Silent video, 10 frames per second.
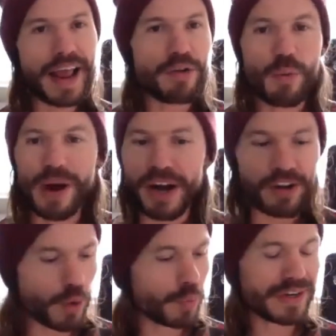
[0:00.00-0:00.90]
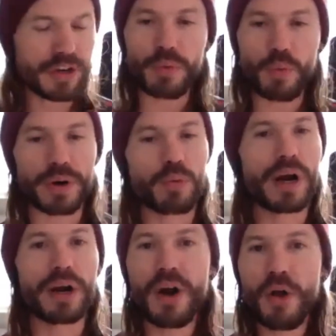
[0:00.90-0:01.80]
It's where we don't
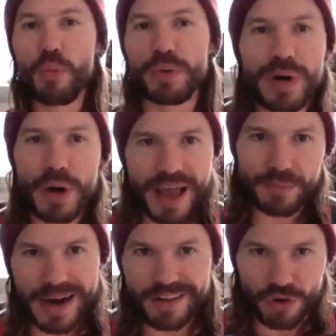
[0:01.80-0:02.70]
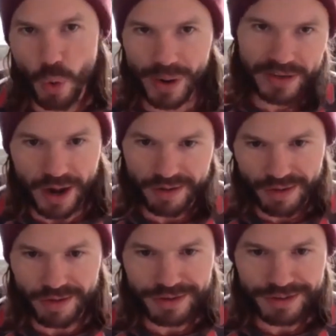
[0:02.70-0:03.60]
have racist coin
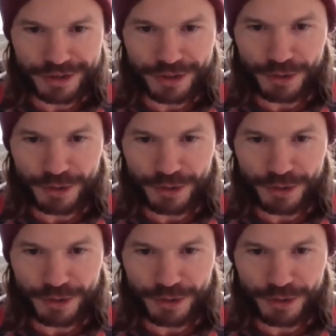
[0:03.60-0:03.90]
tosses,